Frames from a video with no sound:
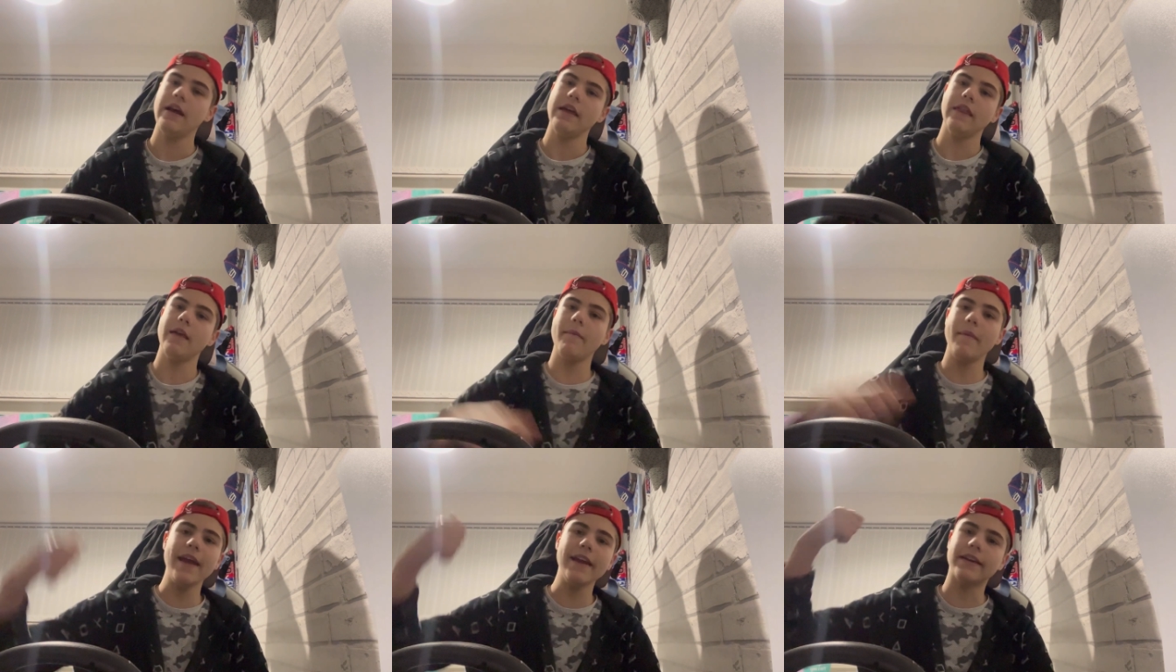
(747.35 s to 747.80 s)

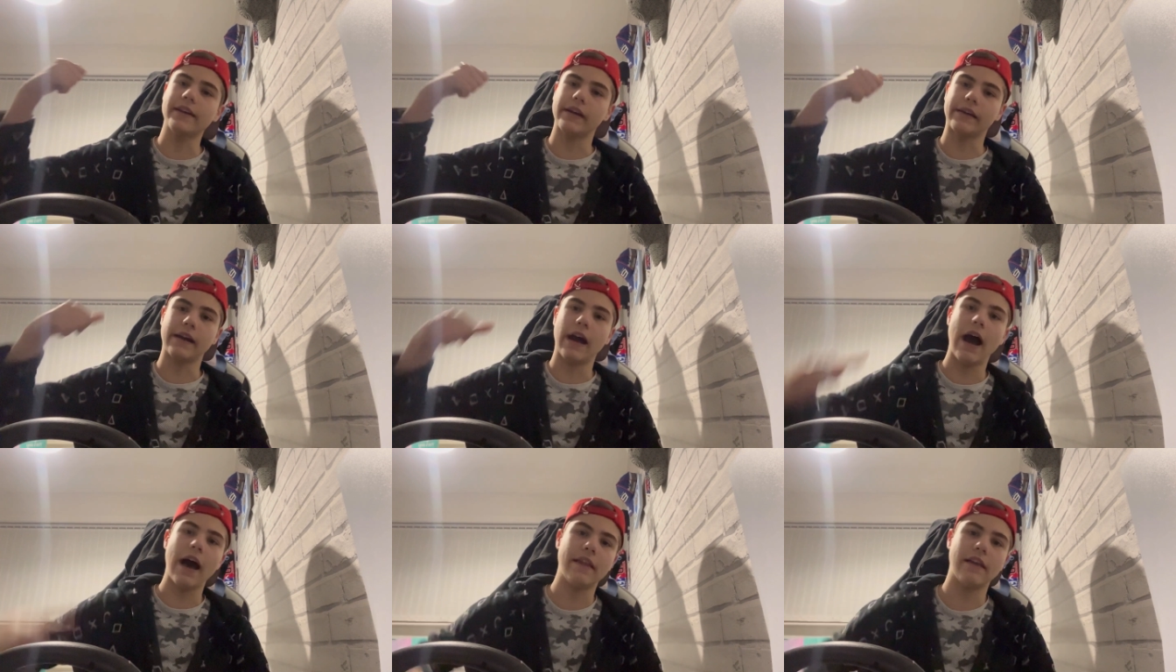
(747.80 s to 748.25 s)
they make a
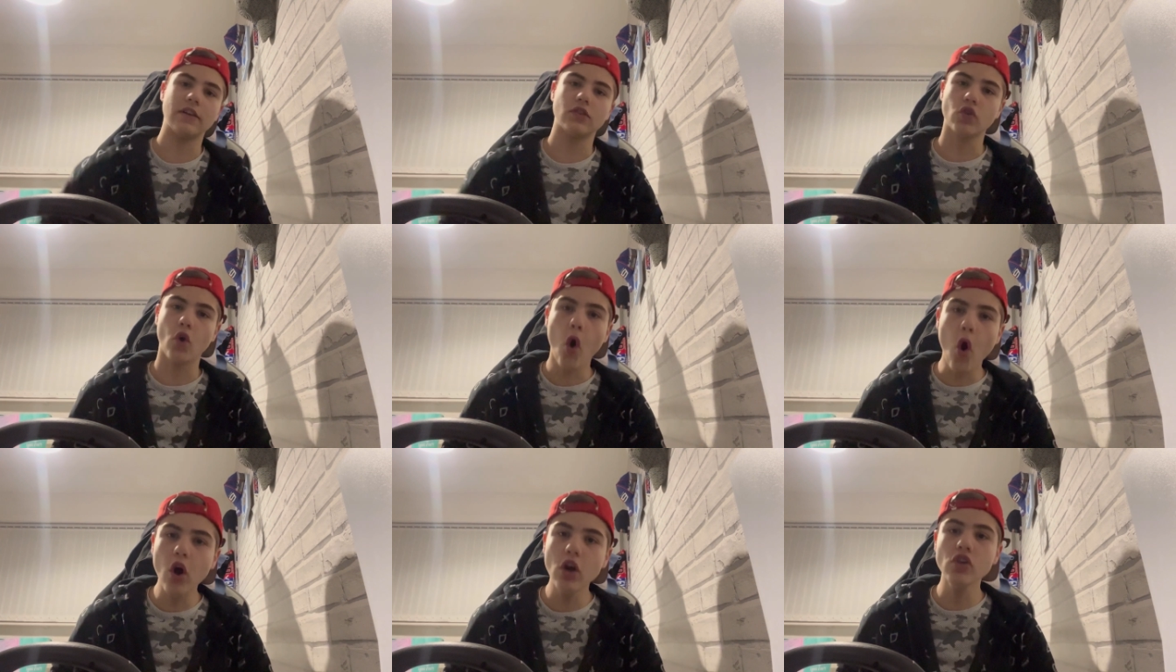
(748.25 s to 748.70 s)
car that's
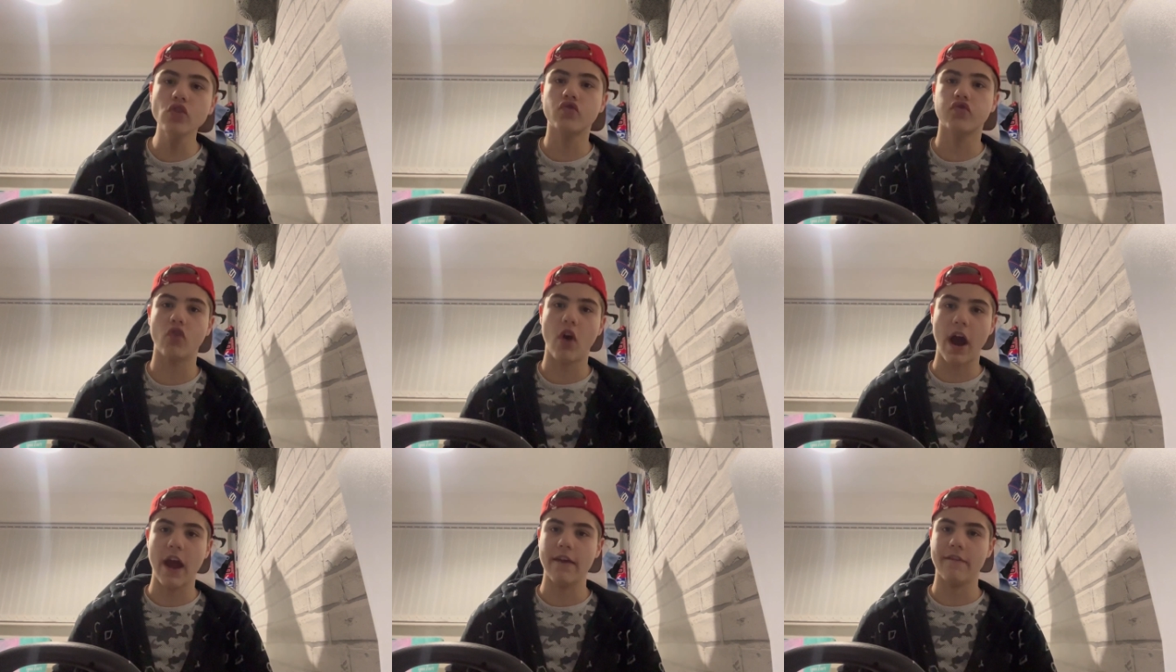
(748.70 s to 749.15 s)

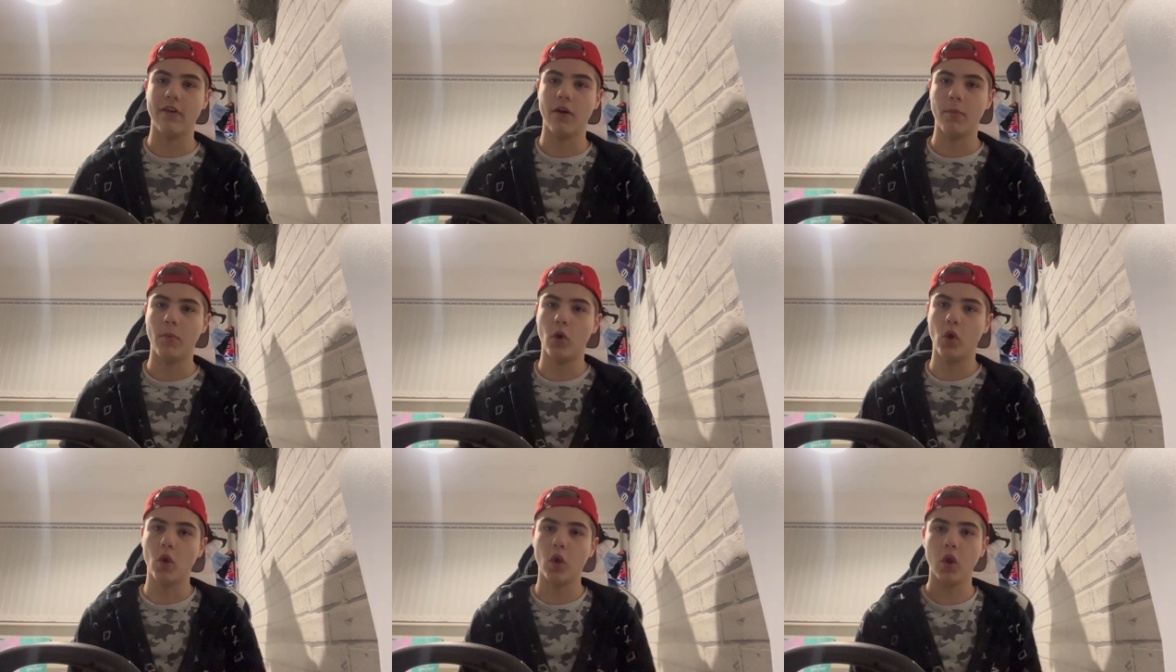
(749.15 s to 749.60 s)

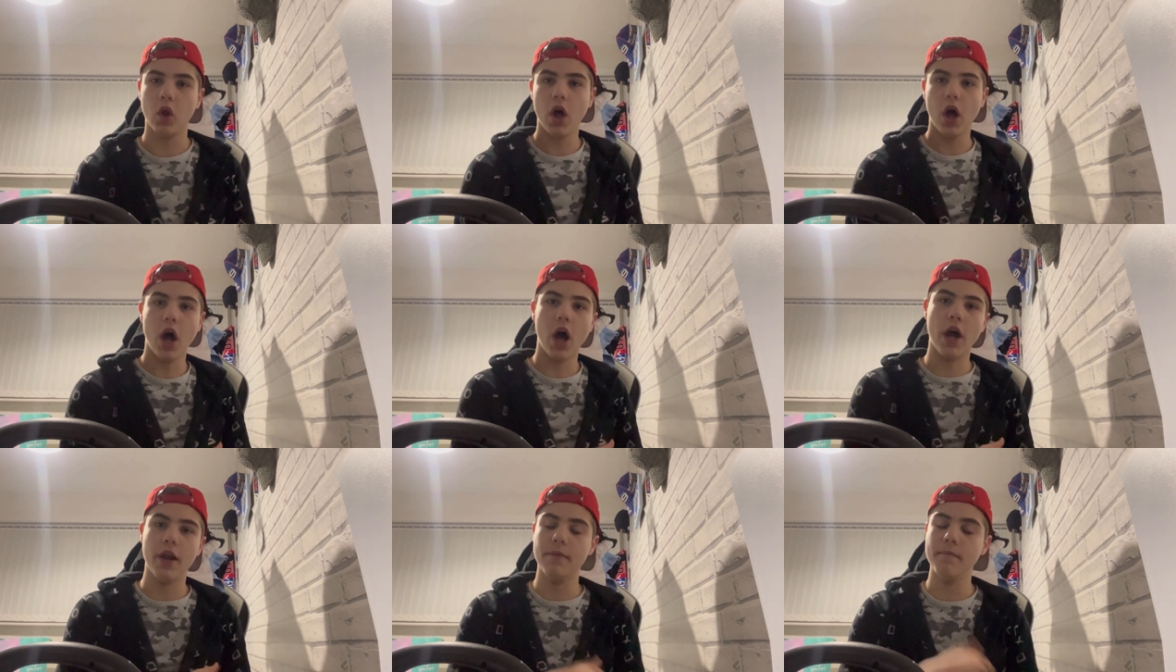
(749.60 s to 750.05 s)
undrivable
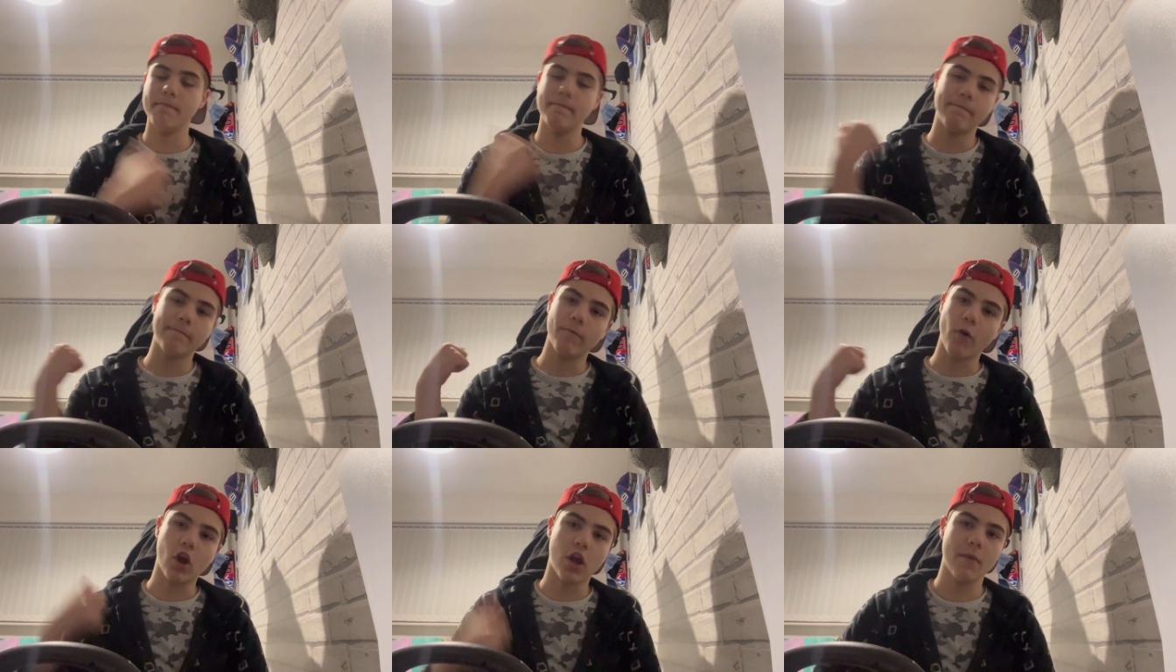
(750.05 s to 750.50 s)
and
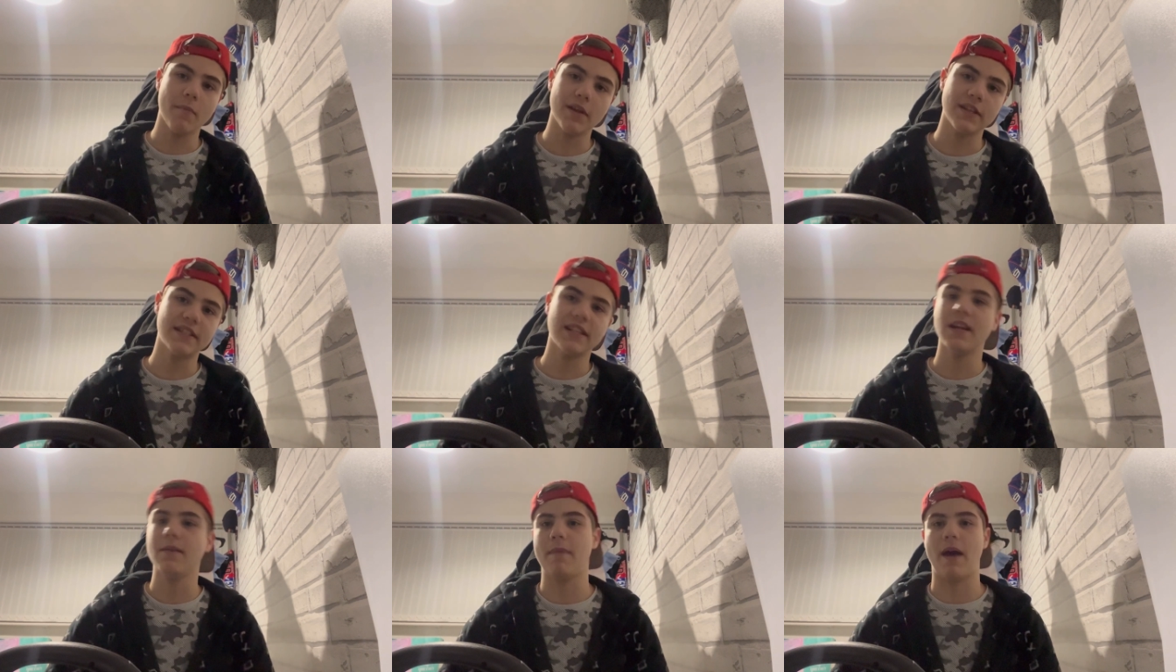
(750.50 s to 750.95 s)
come
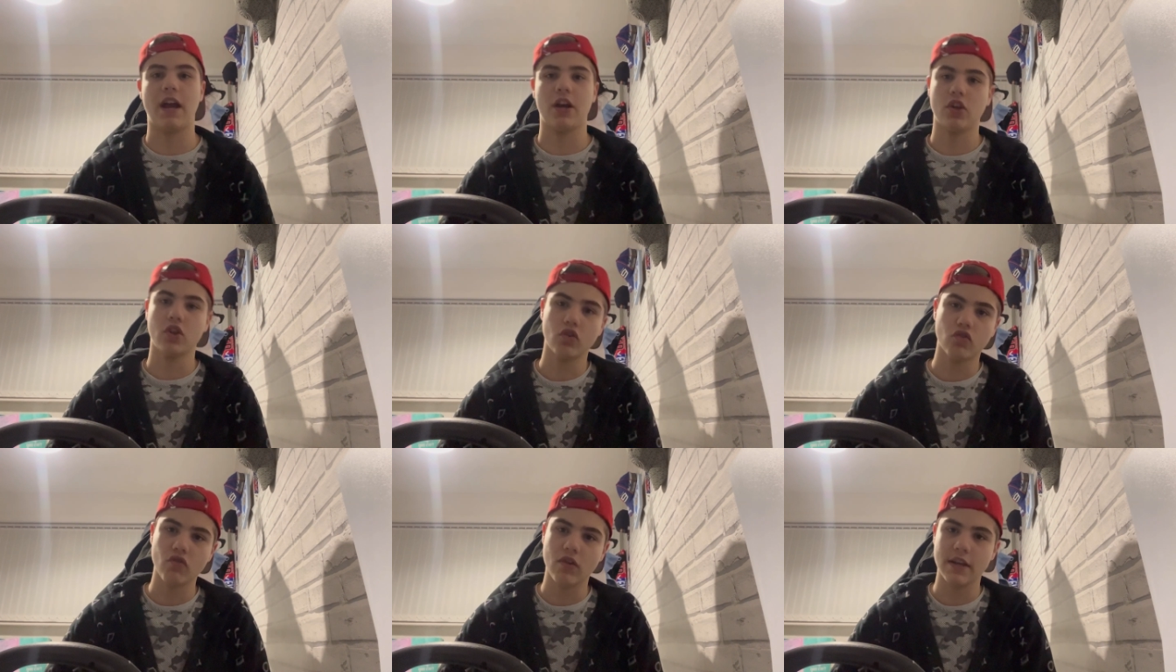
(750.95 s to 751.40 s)
into the back
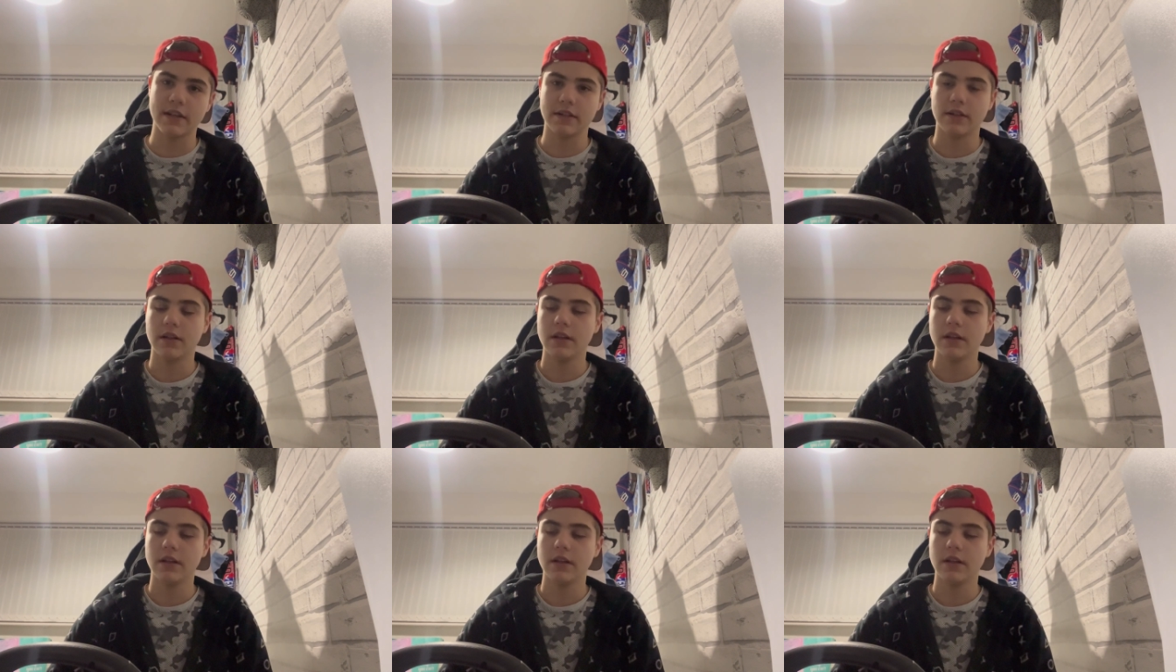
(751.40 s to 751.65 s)
of the grid.